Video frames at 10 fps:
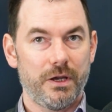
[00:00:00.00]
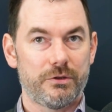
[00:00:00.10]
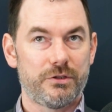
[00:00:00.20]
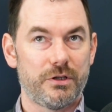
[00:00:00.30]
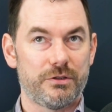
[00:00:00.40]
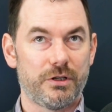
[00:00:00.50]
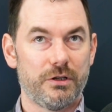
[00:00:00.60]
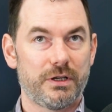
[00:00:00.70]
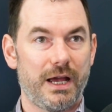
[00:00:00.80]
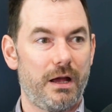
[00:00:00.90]
to
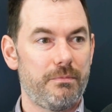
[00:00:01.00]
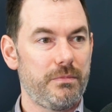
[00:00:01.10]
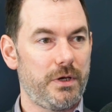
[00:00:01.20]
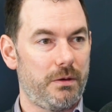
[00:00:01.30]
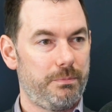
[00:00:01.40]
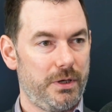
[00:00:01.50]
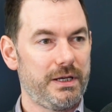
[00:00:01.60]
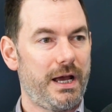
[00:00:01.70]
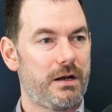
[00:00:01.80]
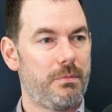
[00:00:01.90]
look at
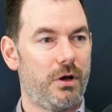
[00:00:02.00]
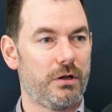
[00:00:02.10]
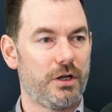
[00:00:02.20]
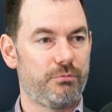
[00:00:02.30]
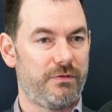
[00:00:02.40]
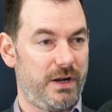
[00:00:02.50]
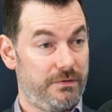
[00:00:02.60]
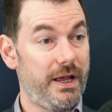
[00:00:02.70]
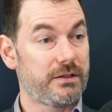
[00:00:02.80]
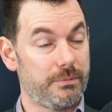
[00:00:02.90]
building out a model that provides
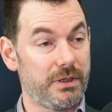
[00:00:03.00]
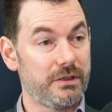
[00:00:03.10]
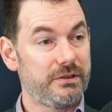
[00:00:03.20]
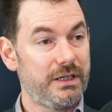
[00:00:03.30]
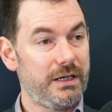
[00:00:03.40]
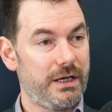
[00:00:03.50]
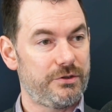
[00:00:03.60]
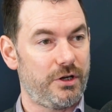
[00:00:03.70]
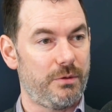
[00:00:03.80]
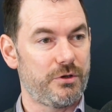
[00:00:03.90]
flexibility in
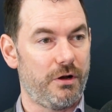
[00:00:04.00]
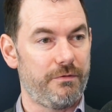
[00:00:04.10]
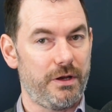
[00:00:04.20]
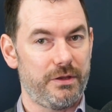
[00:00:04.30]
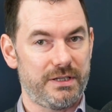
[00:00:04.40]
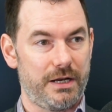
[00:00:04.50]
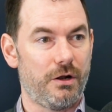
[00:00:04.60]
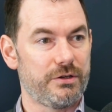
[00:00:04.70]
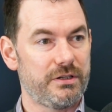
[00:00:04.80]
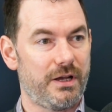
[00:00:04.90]
terms of the
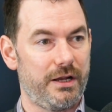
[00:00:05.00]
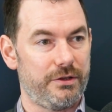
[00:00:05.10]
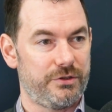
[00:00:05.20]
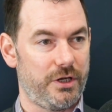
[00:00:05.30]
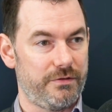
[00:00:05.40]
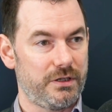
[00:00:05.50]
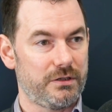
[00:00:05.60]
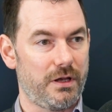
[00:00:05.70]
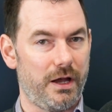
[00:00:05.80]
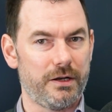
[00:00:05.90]
technology side, the servicing
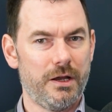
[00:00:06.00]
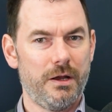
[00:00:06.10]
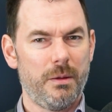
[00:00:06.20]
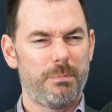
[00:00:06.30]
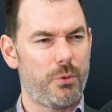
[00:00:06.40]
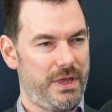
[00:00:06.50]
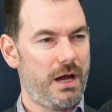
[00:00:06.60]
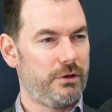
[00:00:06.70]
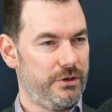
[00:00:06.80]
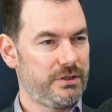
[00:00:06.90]
side, but
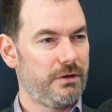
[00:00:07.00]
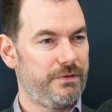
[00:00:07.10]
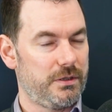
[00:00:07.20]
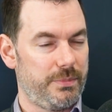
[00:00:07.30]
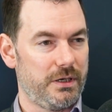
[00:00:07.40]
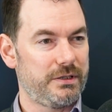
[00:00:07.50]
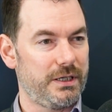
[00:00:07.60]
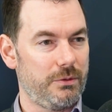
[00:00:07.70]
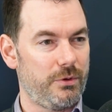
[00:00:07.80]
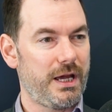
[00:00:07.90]
without losing the
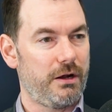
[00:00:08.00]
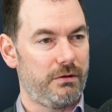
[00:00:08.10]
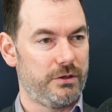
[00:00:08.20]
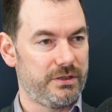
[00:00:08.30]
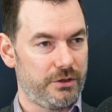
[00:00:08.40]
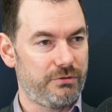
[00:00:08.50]
visibility, without losing the